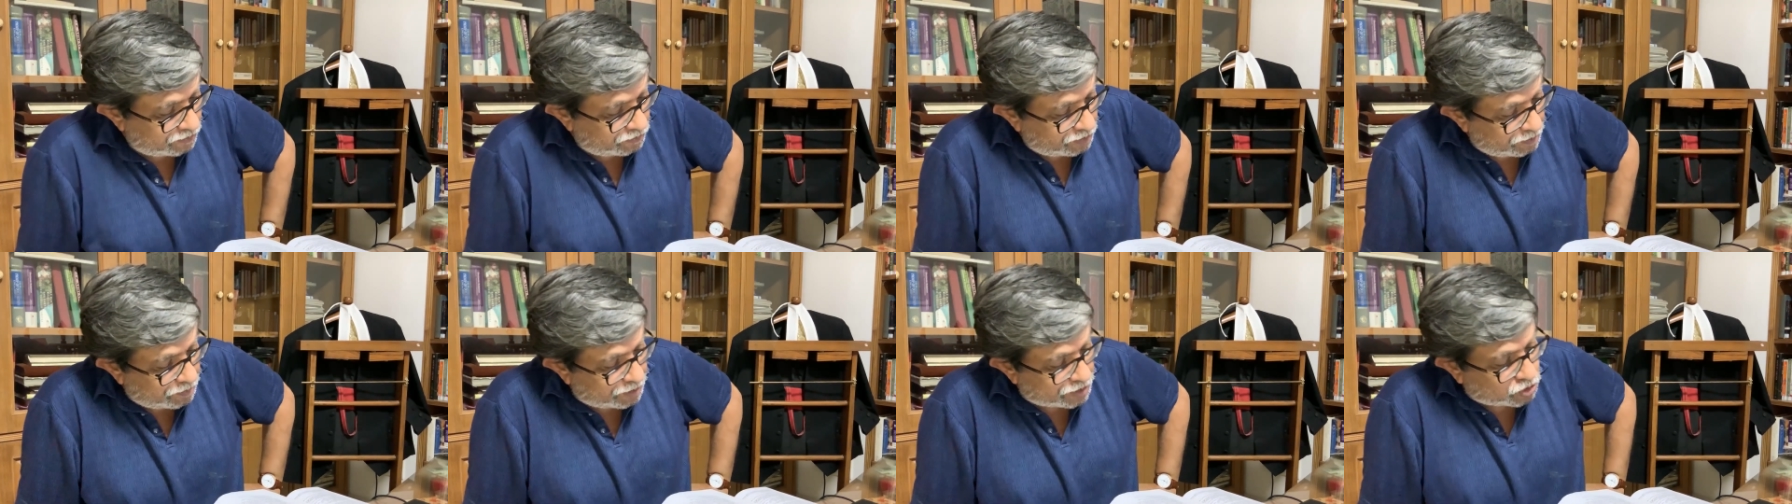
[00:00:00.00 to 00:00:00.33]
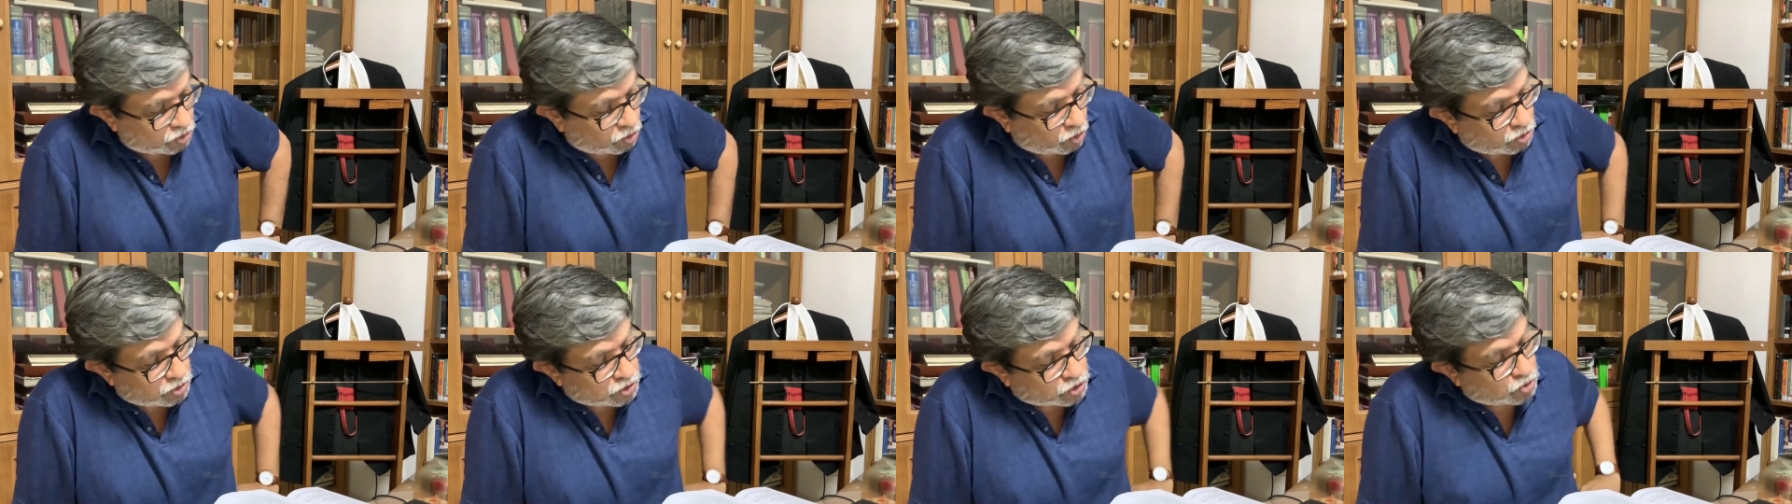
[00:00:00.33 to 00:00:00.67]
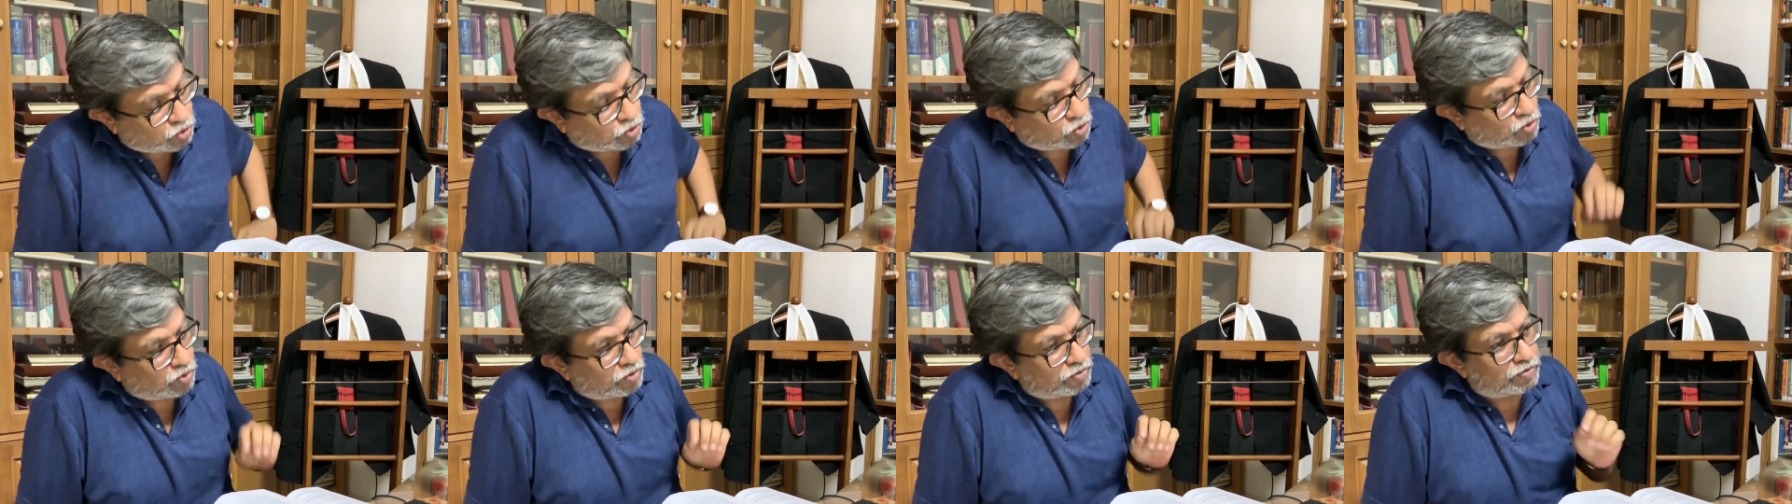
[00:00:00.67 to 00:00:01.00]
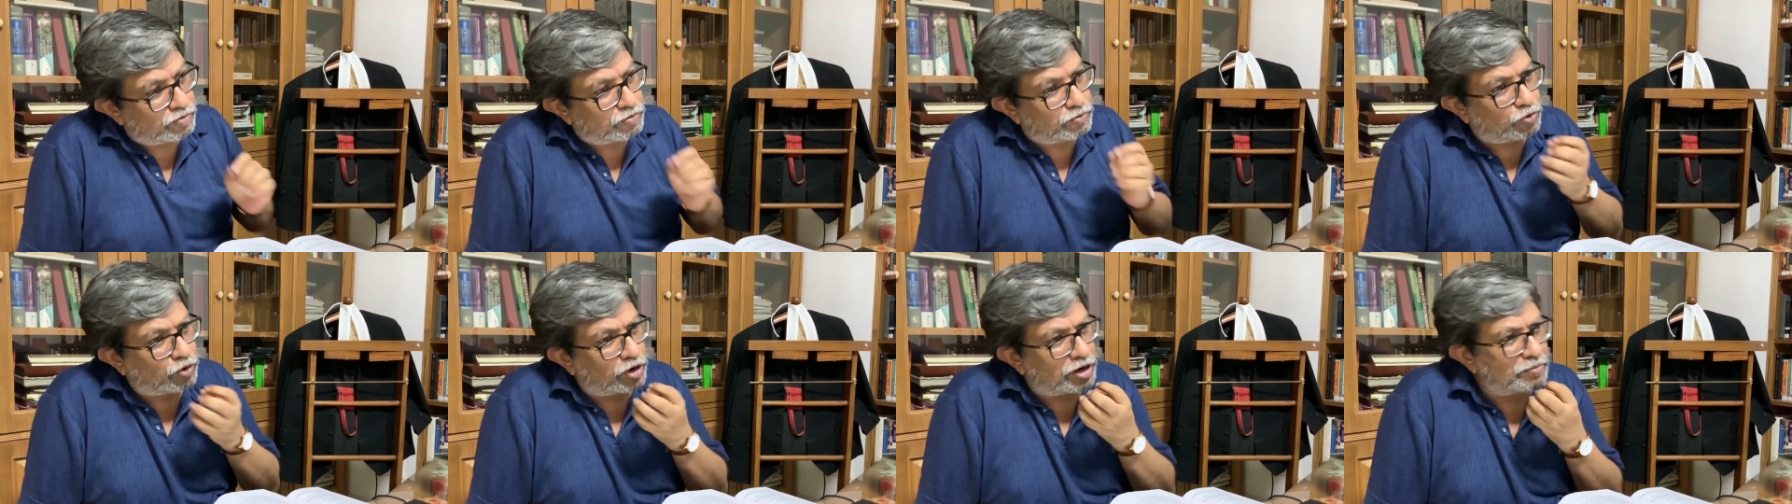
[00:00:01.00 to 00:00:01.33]
we must also
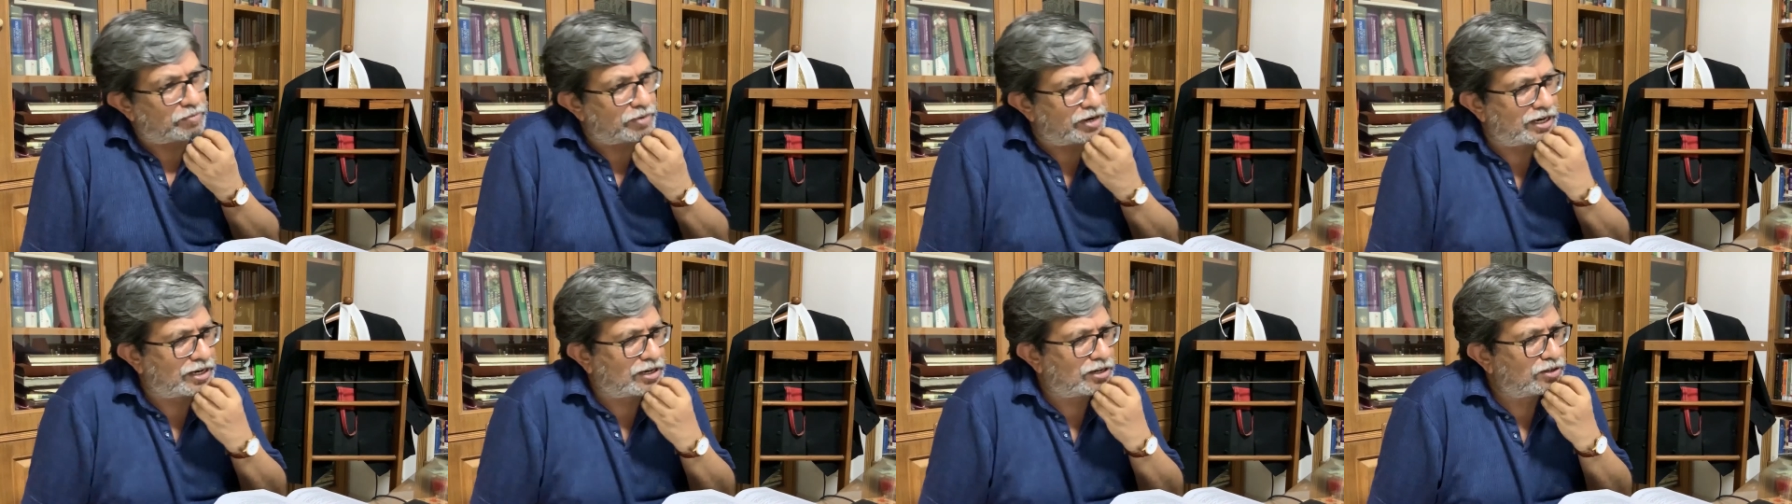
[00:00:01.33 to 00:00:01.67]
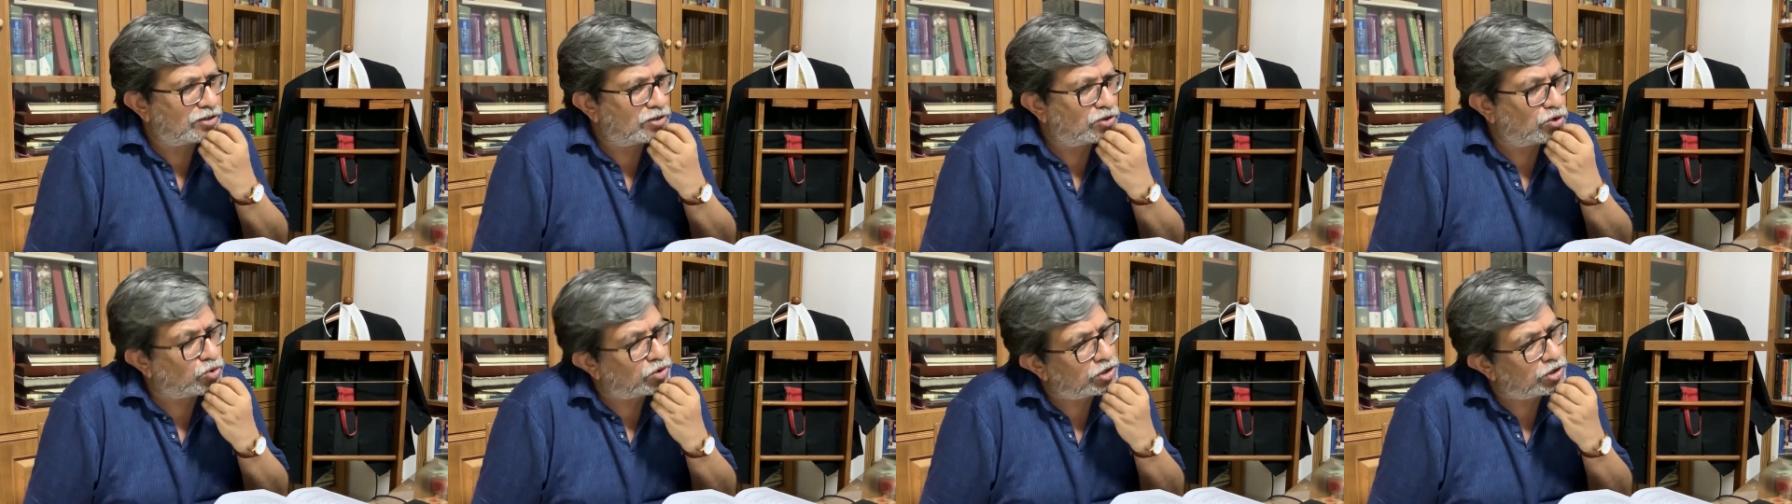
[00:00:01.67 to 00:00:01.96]
for a minute